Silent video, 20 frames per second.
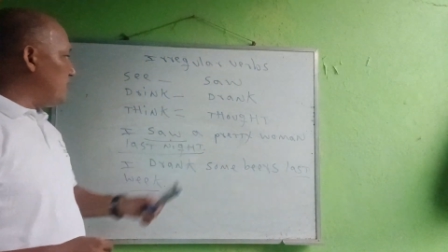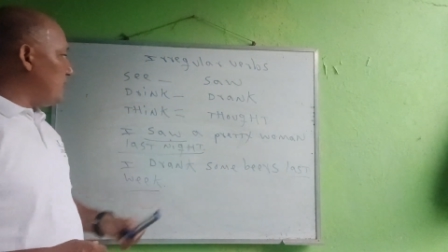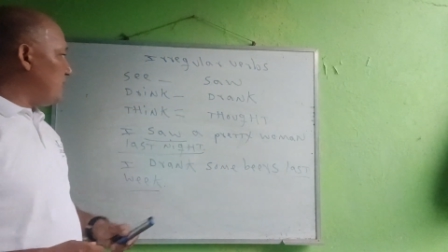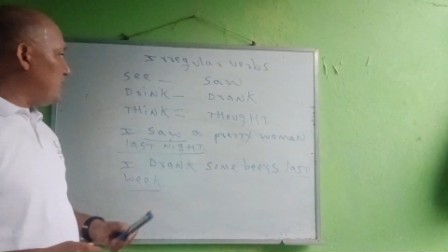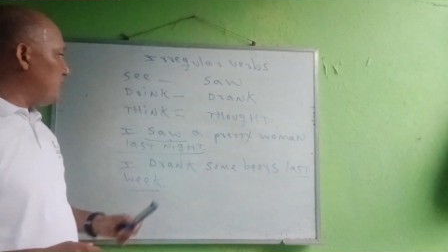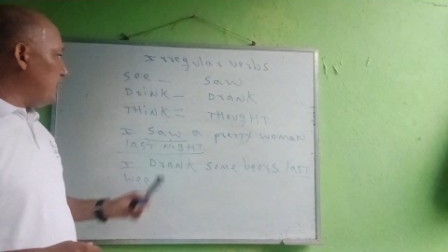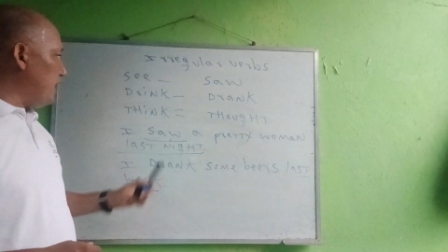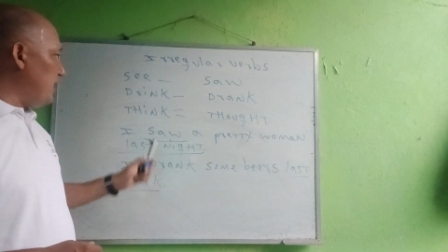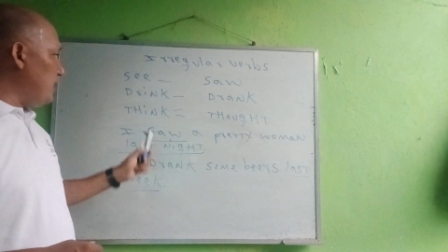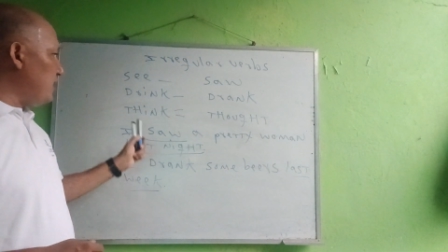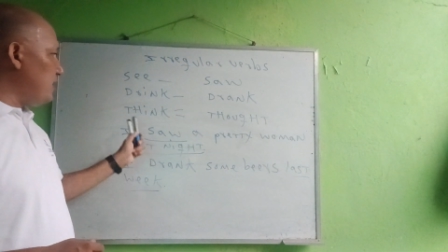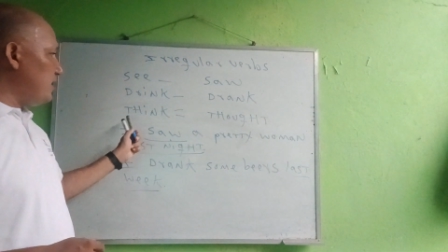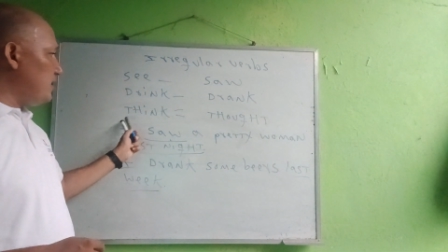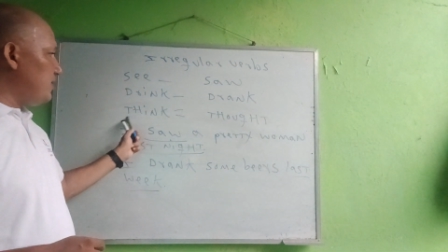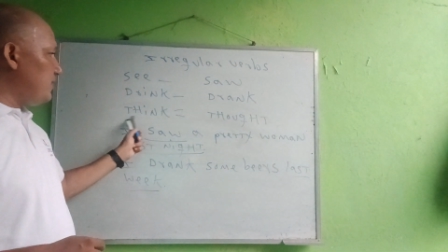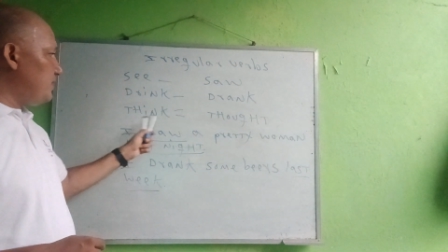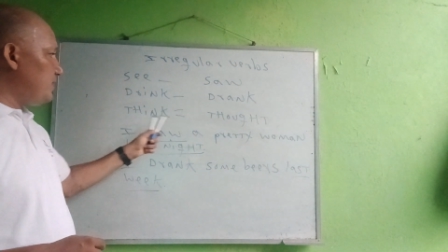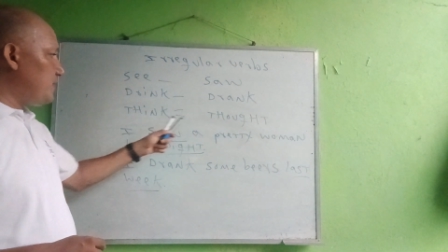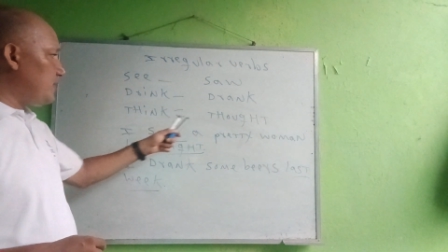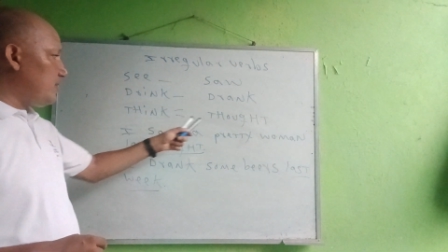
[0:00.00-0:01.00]
think
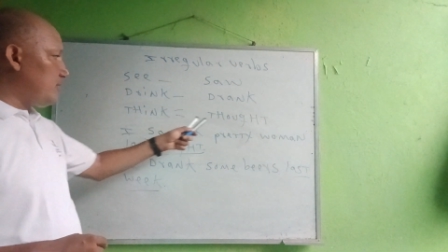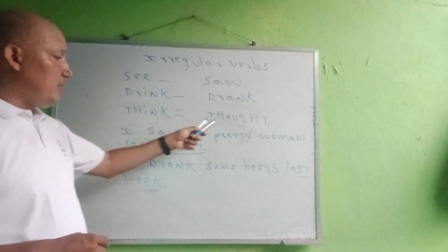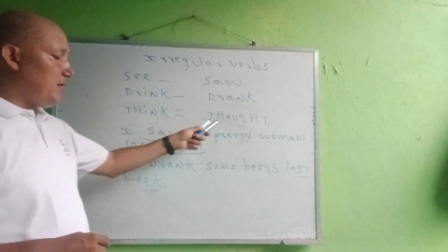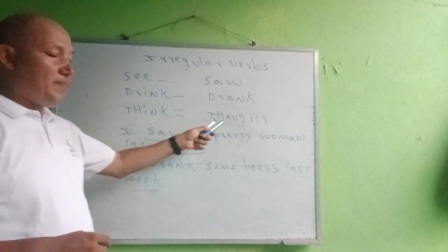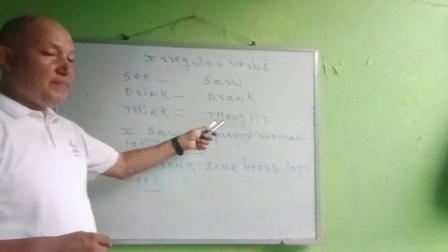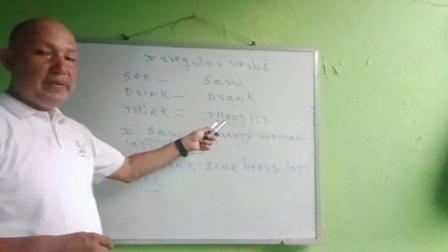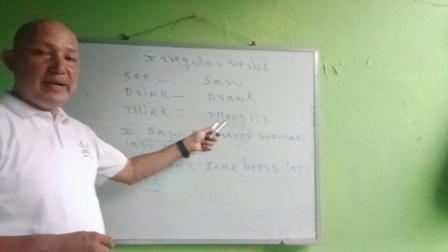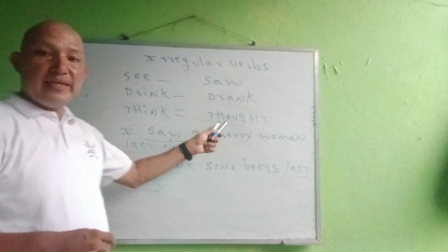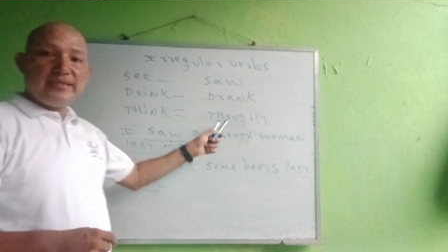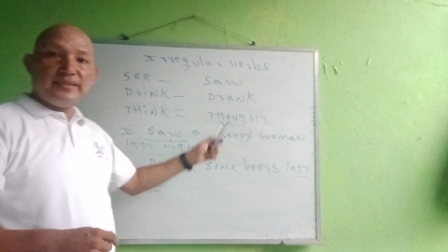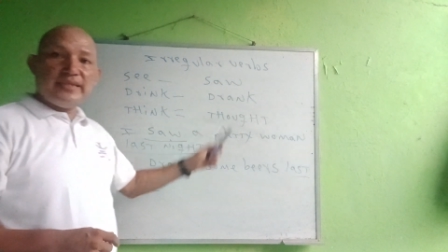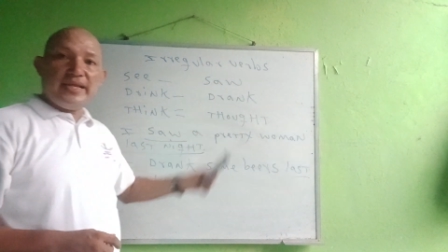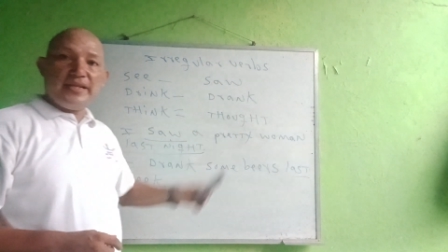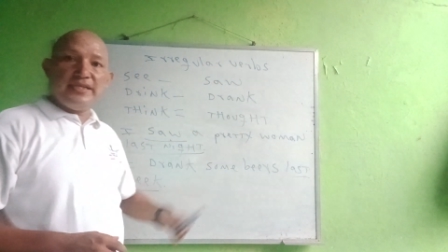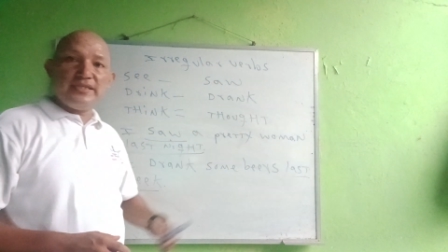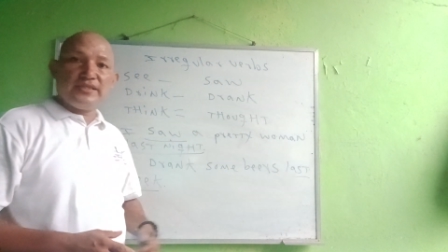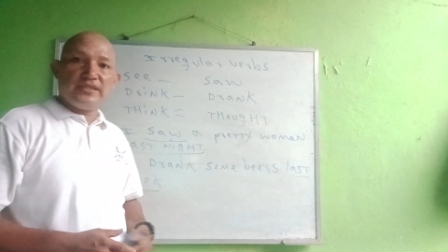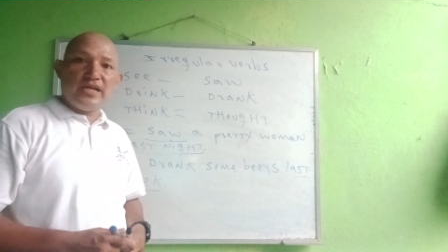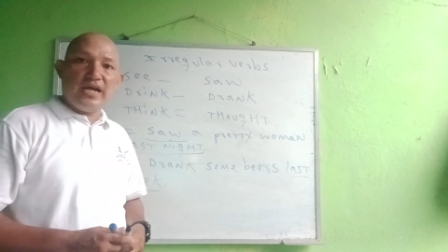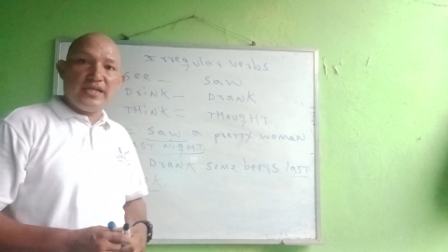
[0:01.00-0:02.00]
the past
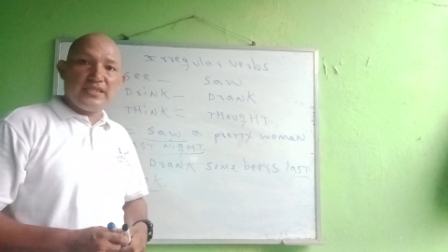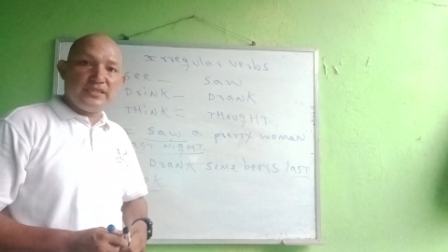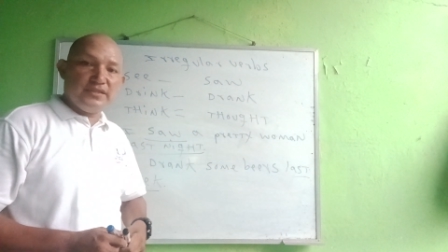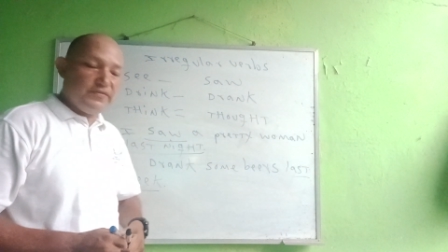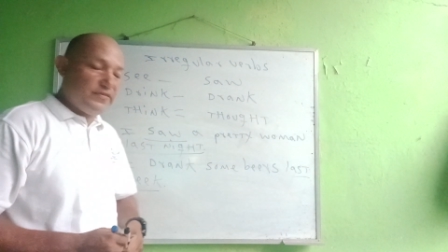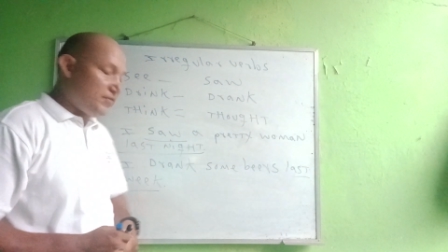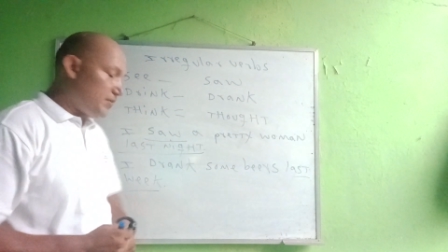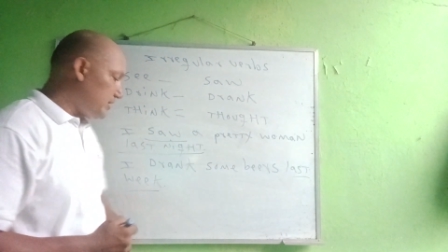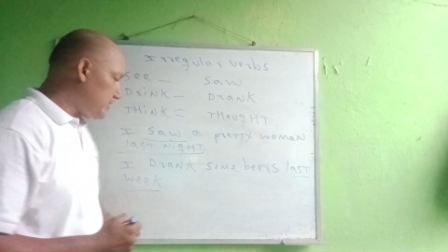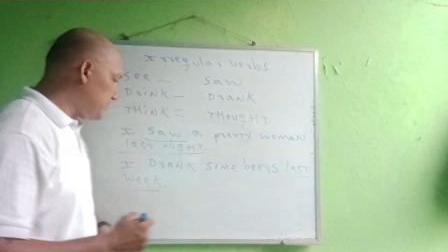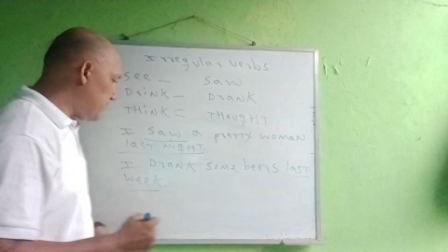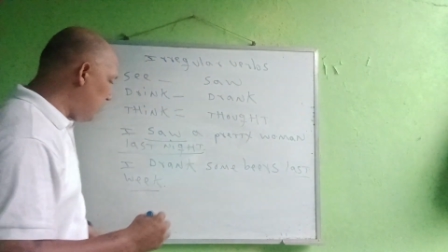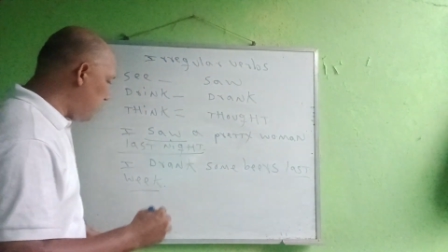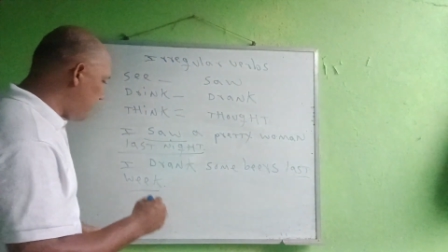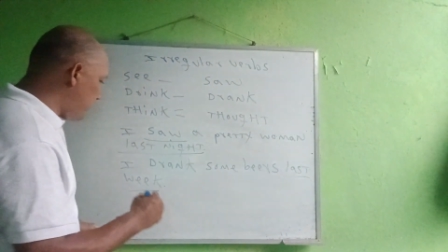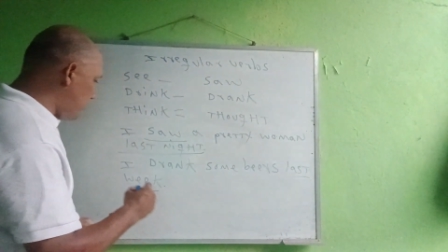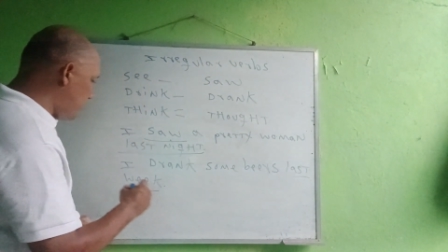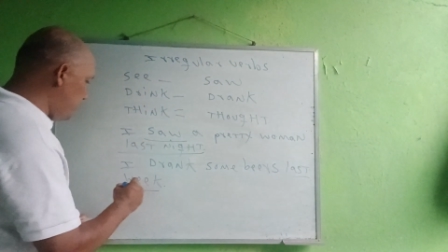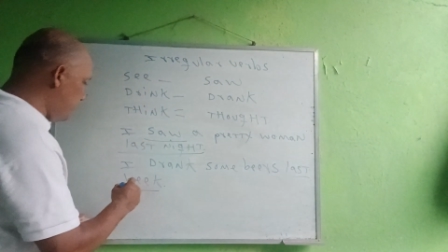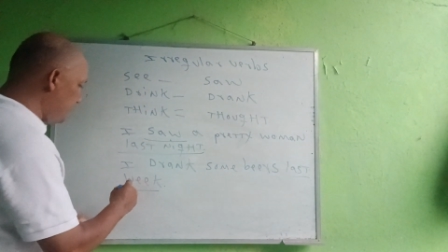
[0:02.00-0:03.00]
tense is thought. For
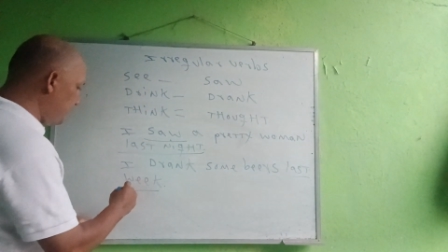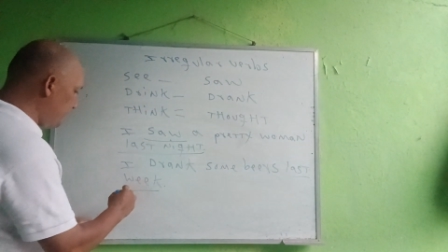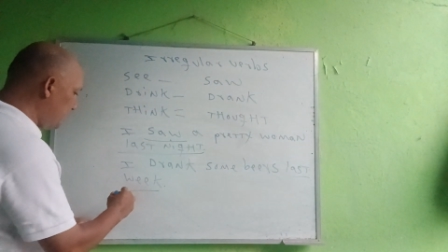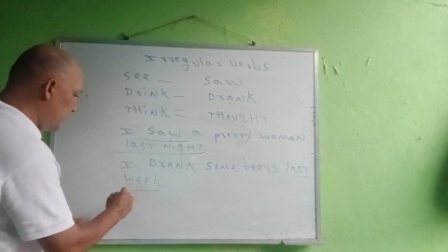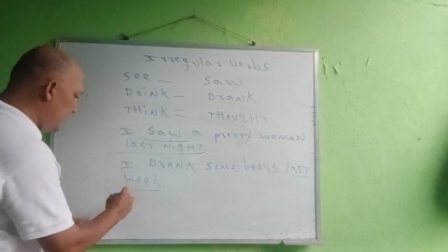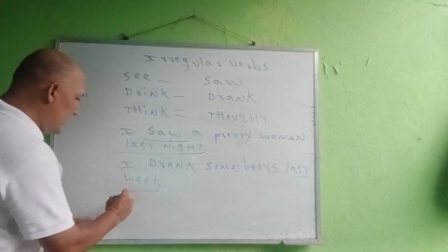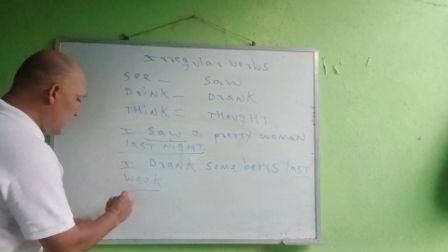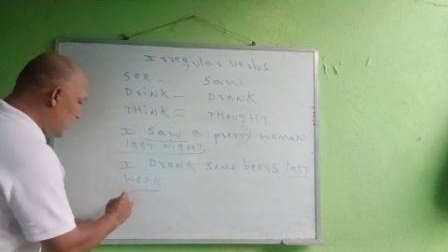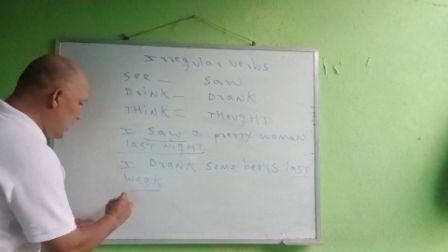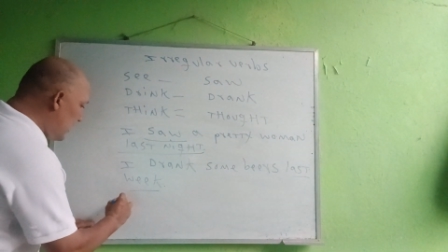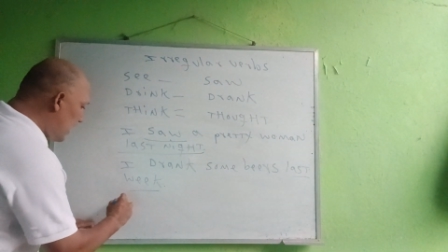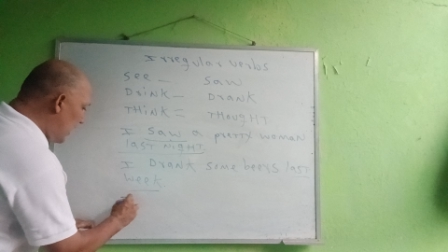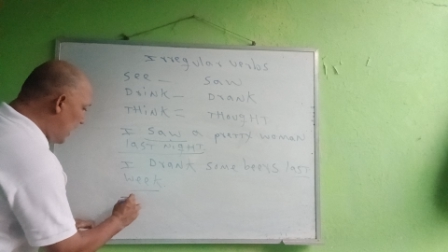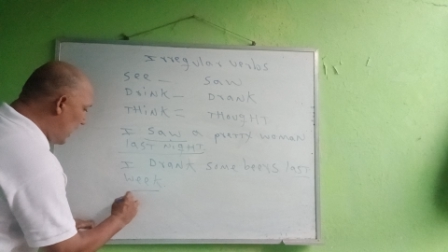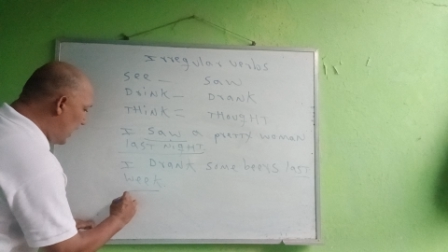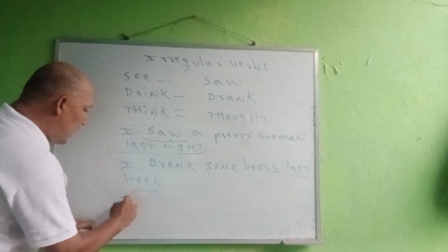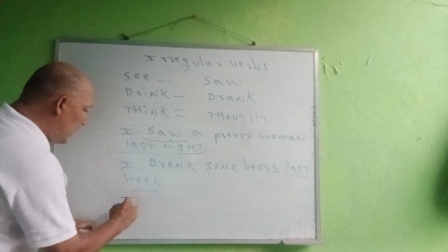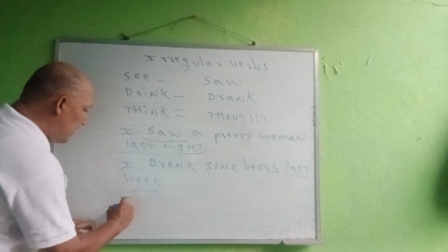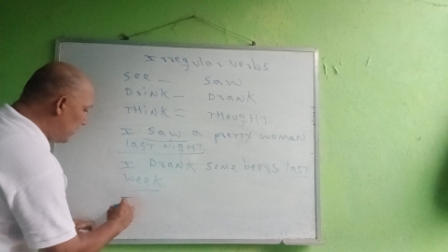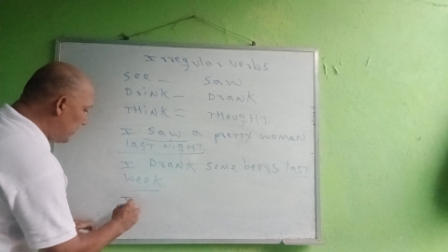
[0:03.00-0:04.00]
example,
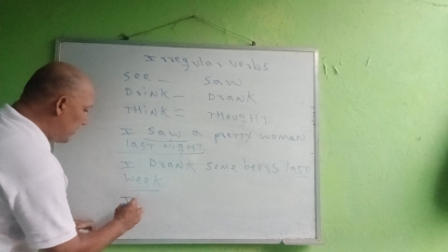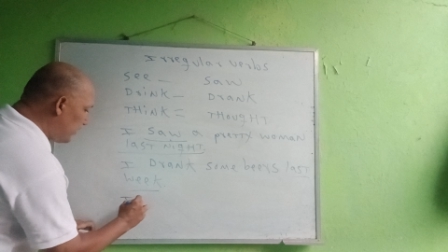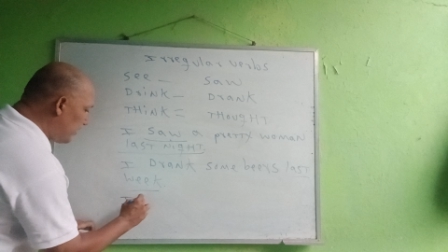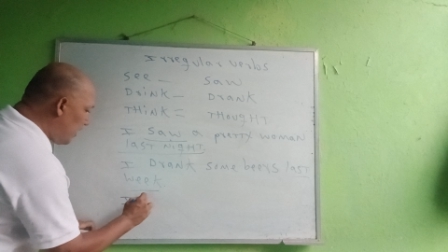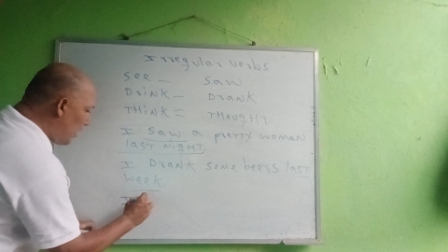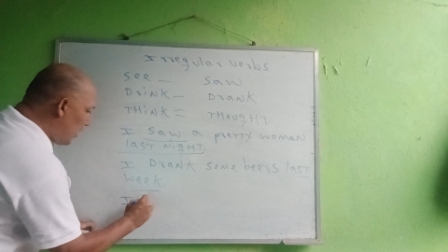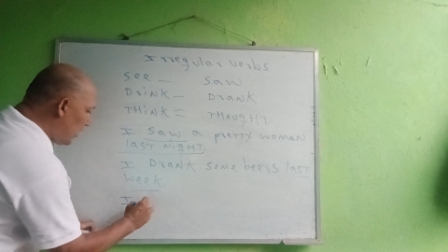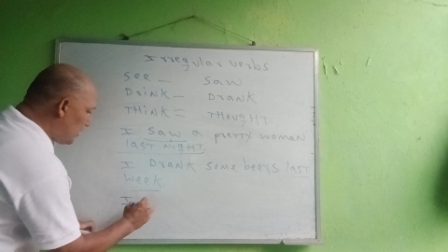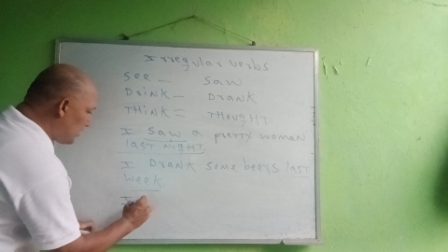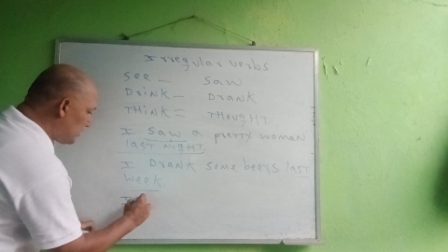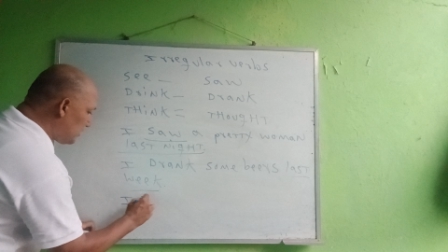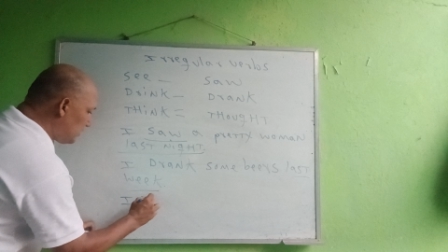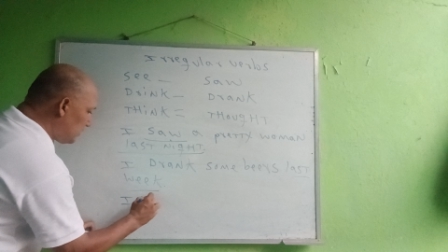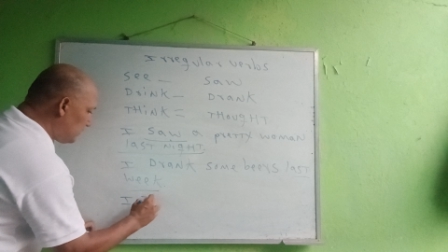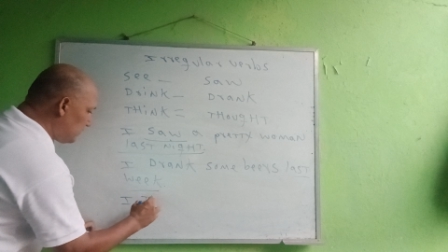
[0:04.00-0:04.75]
I thought